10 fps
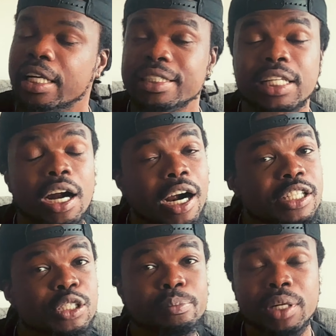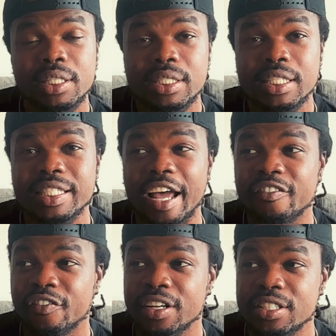There are some places that
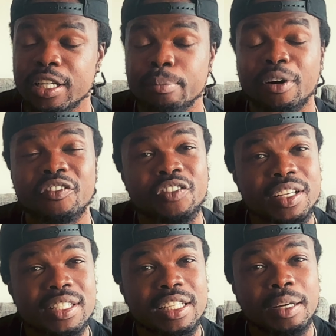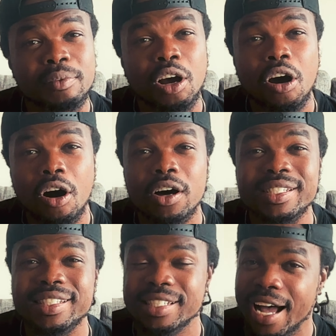fix them, but fixing them
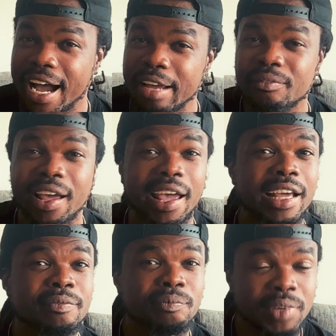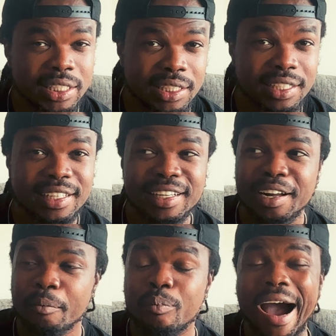costs time and money.
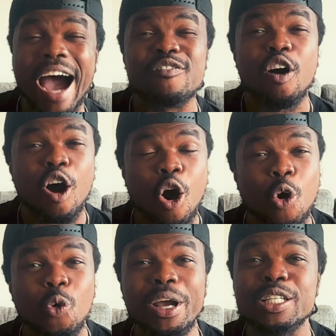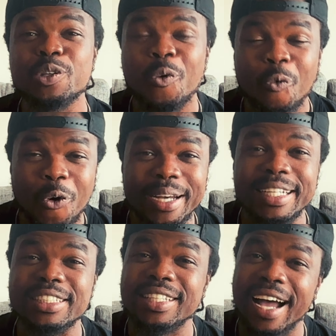But I've always
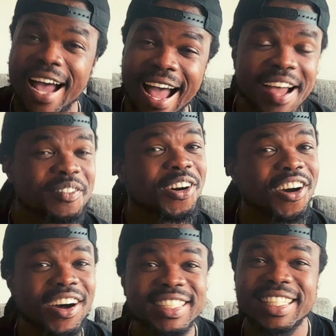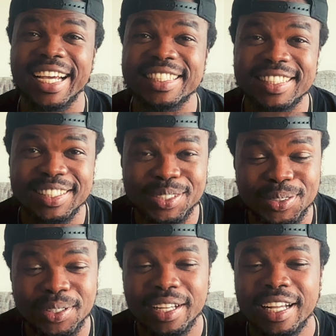wanted to have a Contax
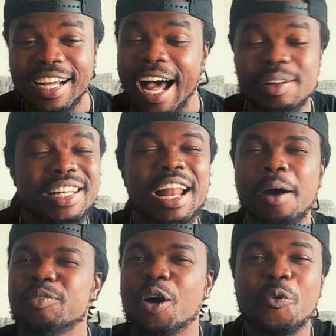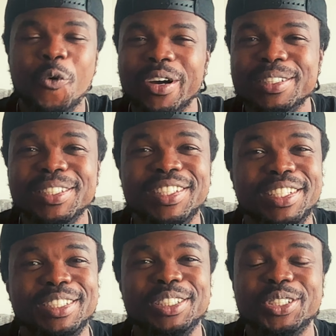T2. And now I'm not one
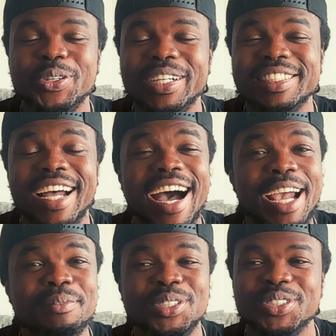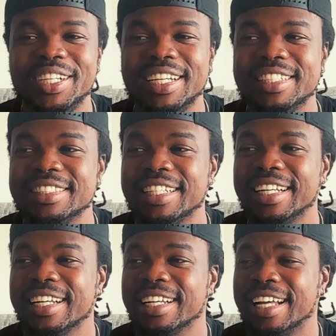to join the hype train.
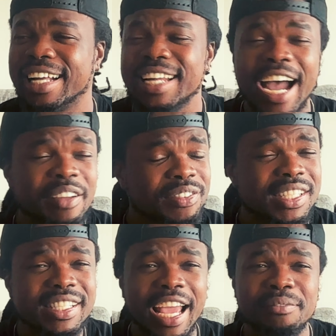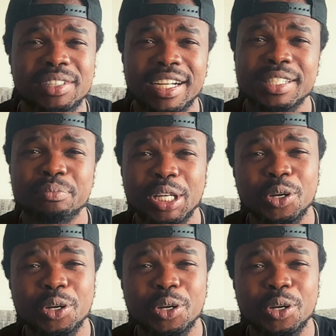And the hype for this camera has been